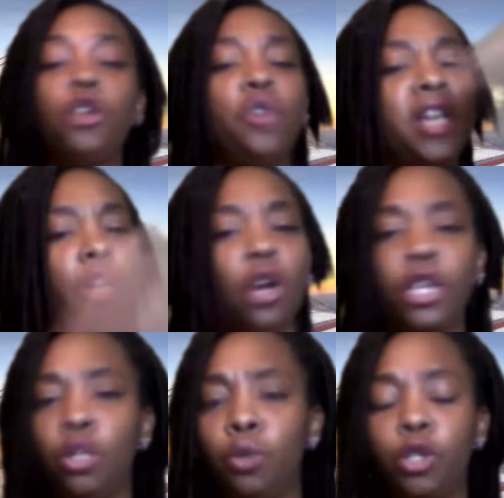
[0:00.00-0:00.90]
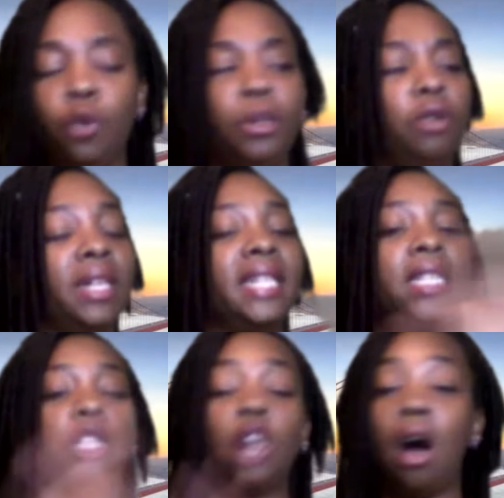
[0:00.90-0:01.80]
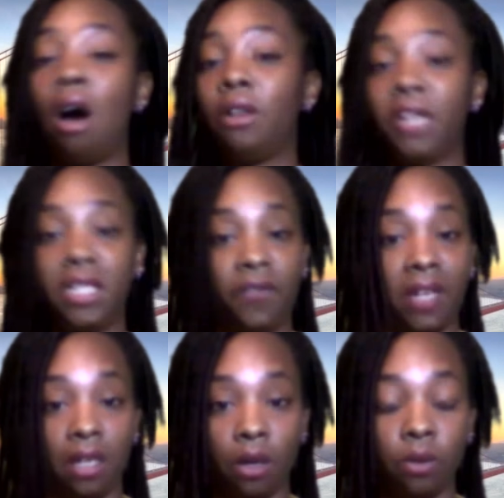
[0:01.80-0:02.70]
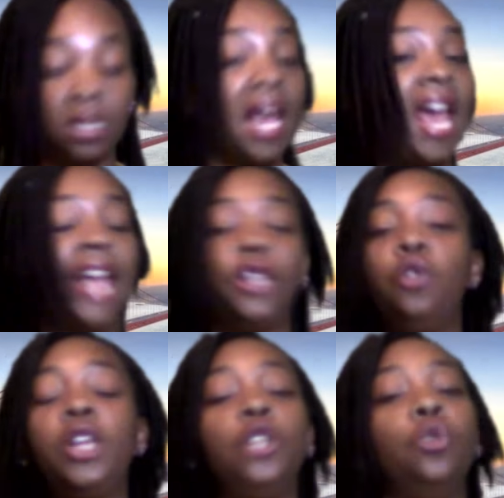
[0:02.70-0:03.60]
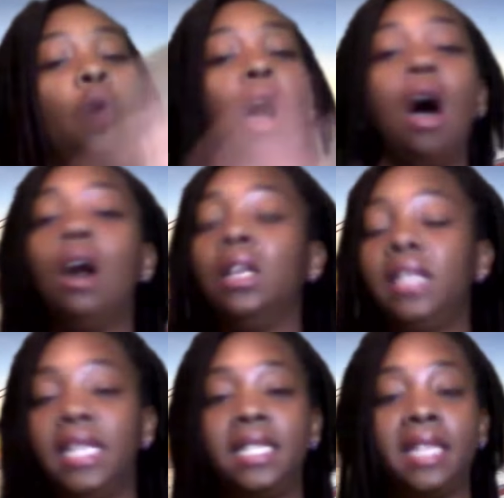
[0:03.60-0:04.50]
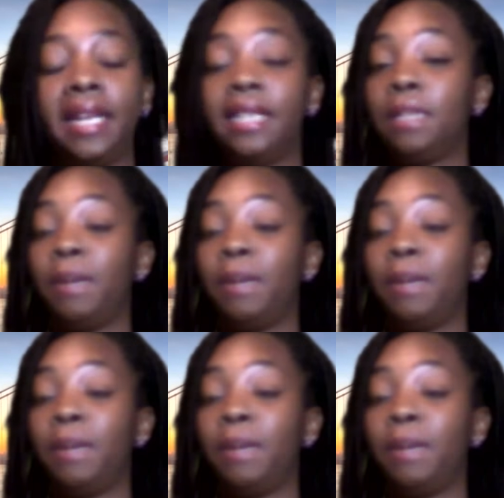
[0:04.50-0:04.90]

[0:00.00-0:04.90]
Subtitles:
or you can get on YouTube and you can listen to all these videos and you can do all of these things.